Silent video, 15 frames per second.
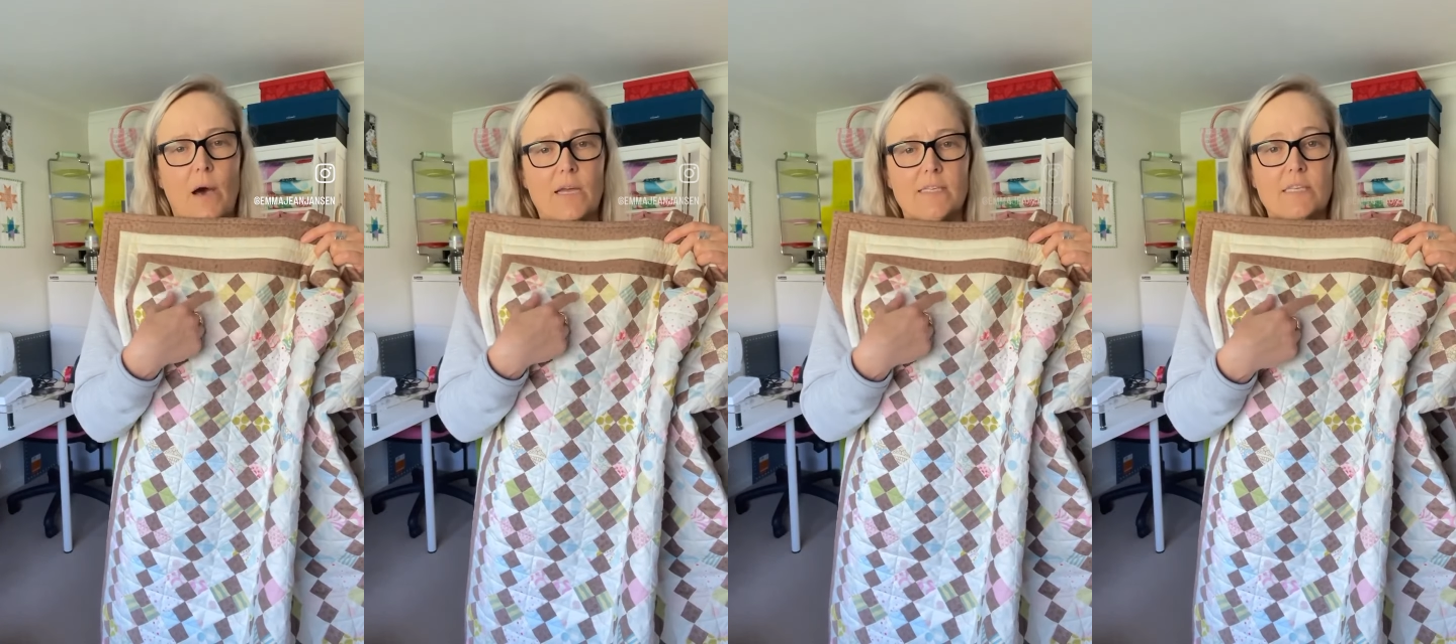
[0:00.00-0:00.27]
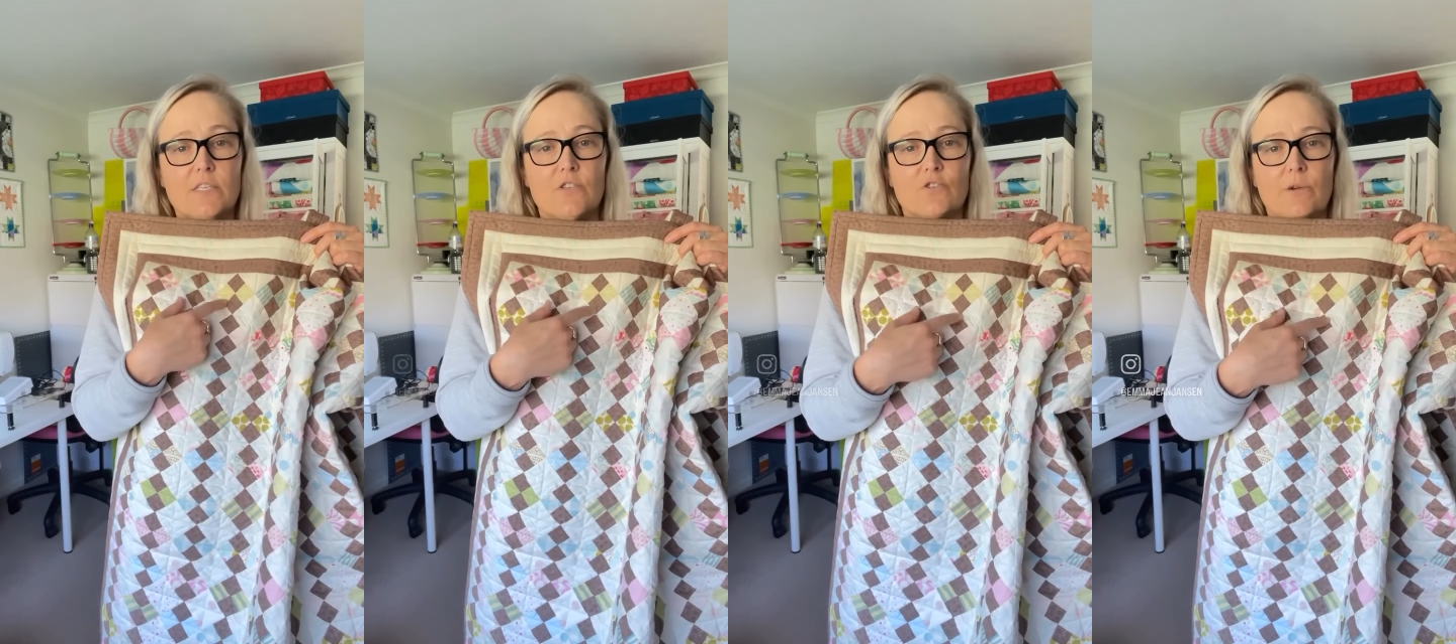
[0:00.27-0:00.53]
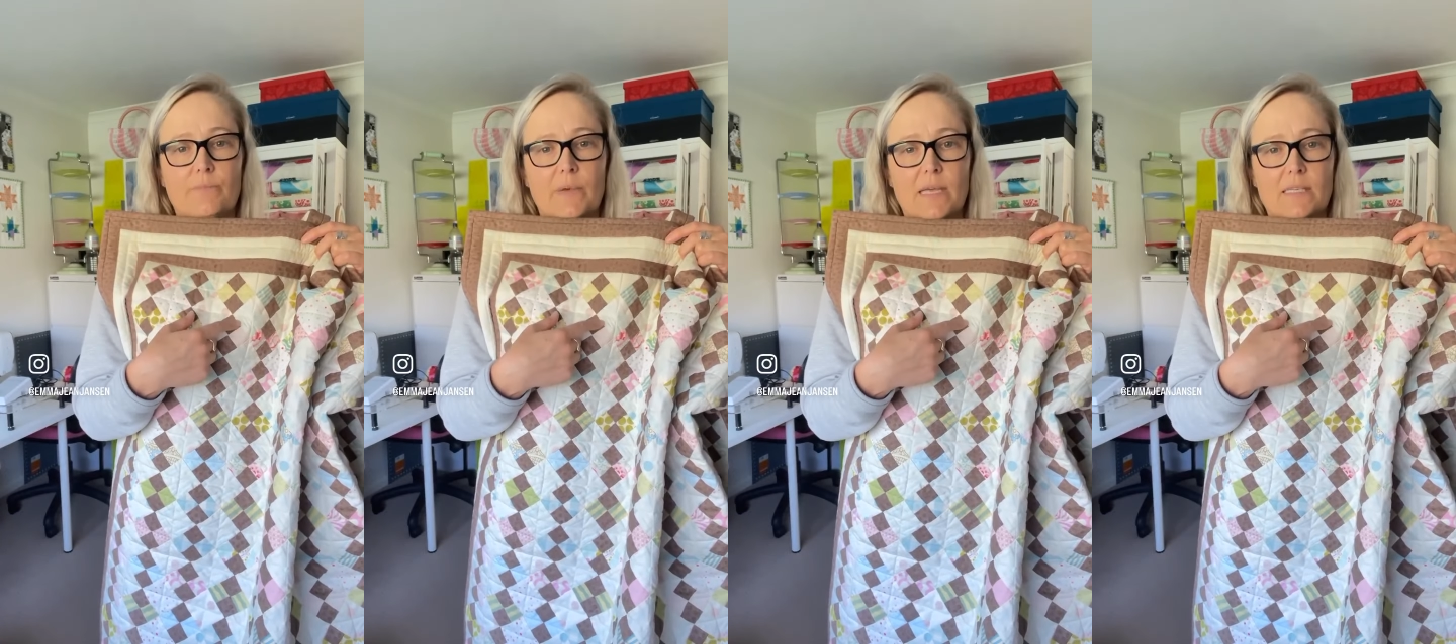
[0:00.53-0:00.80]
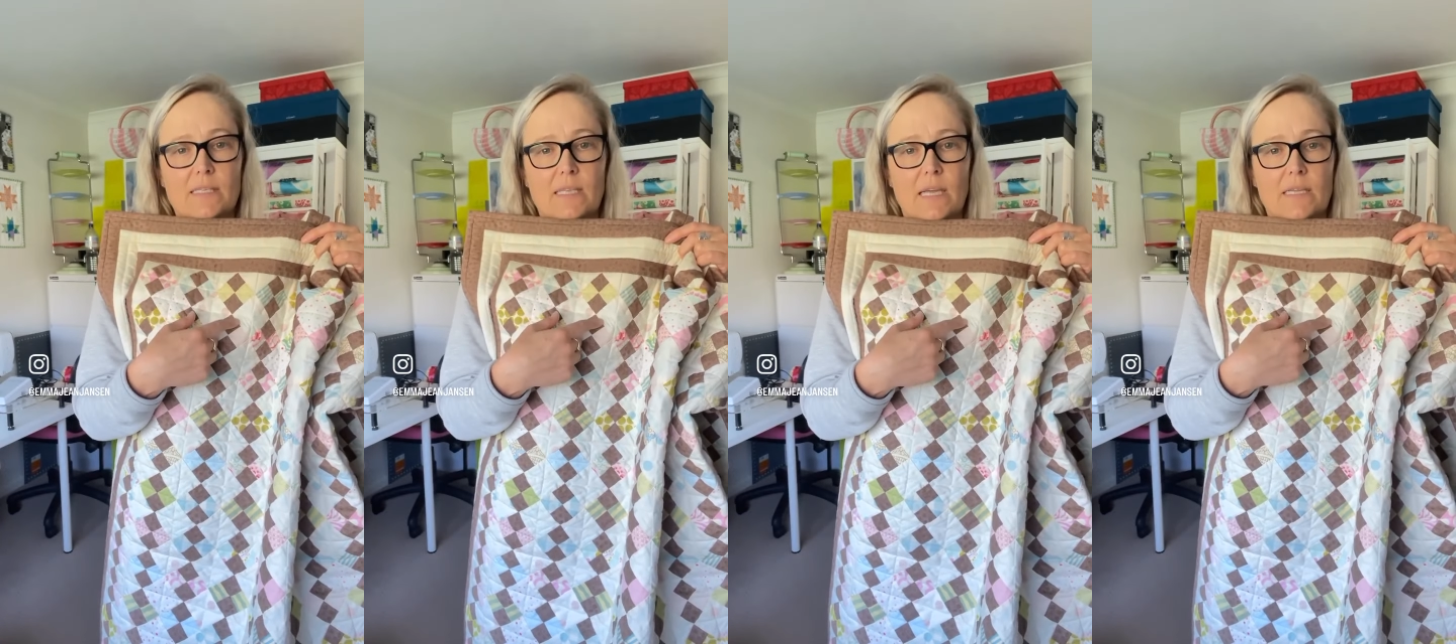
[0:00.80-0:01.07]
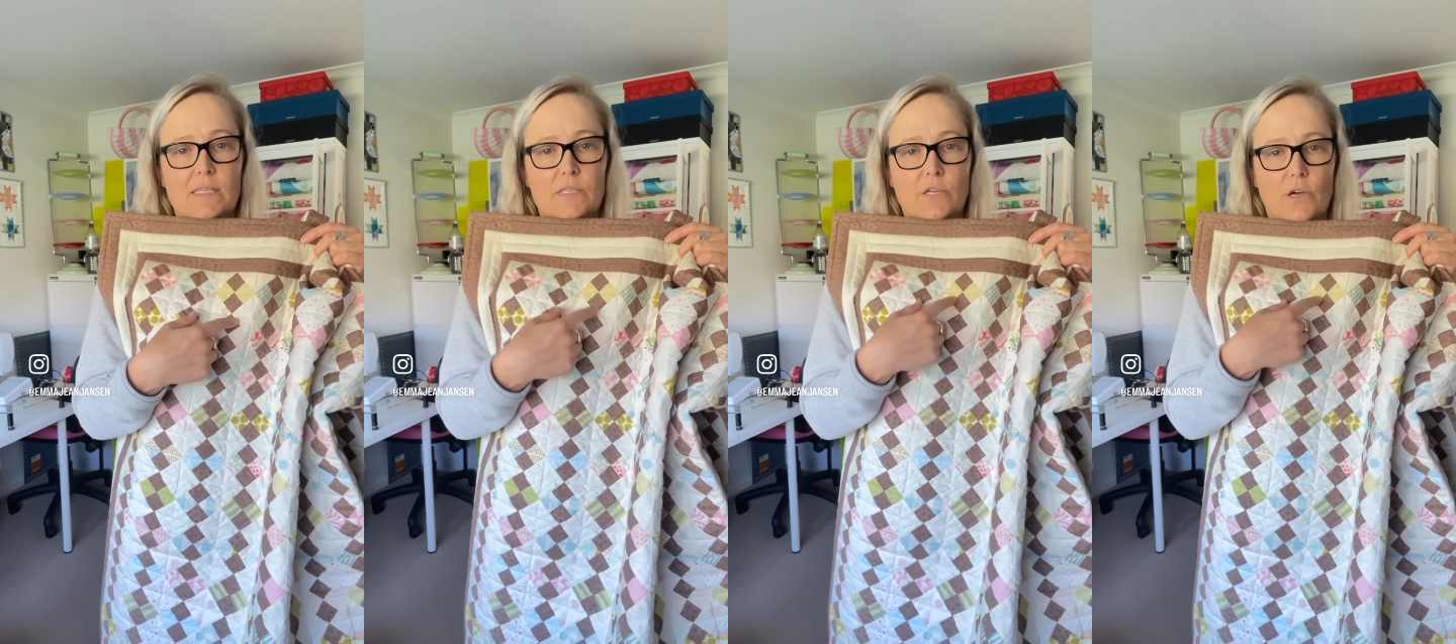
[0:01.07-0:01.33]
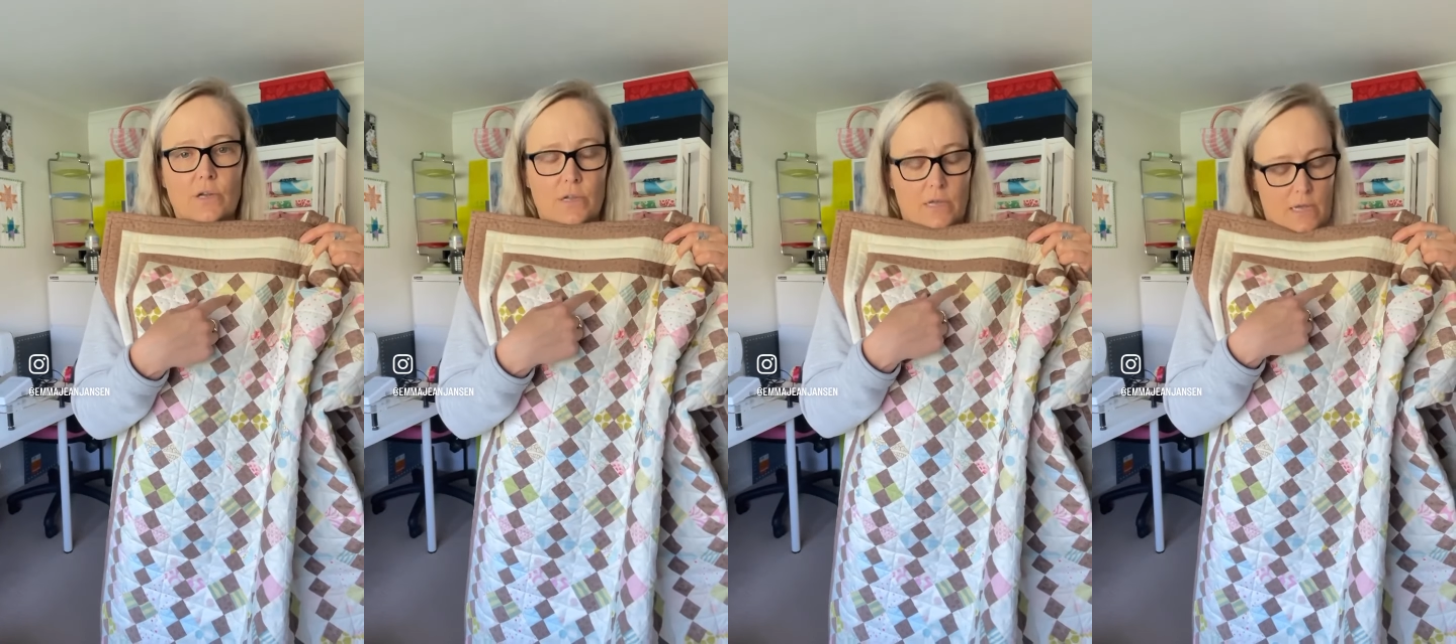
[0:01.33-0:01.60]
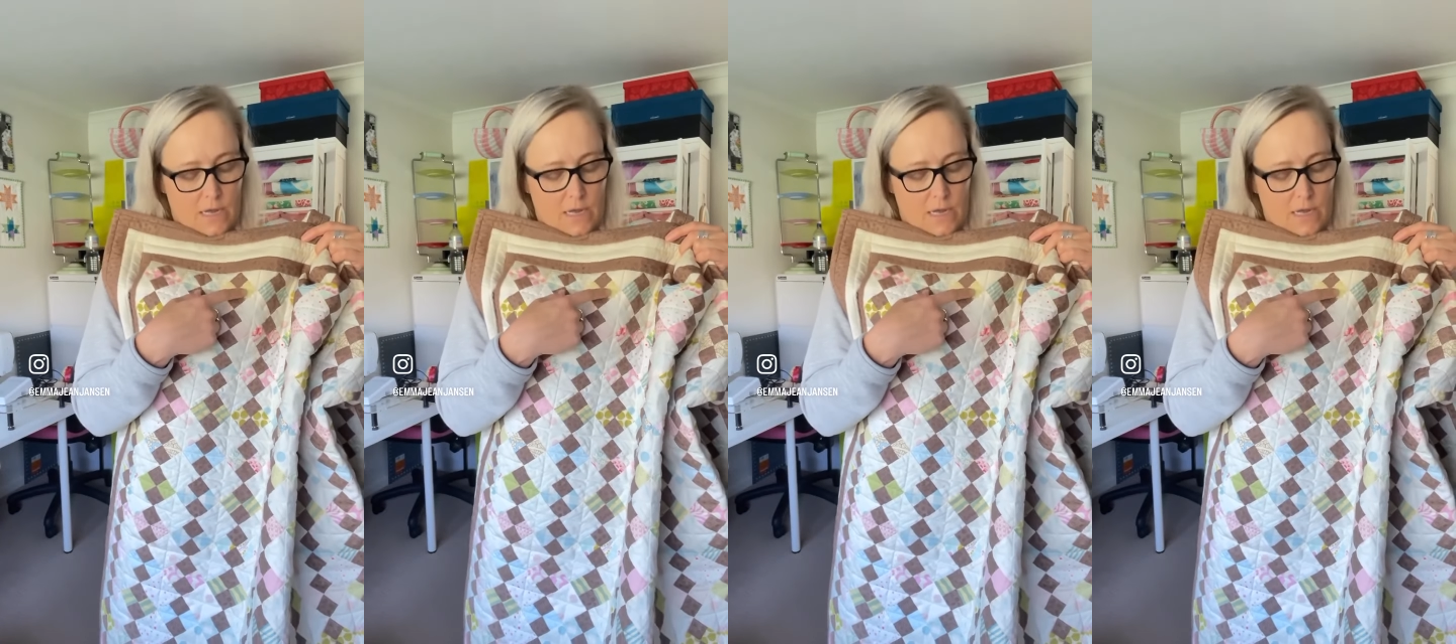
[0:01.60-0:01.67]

I did strip piece these, so,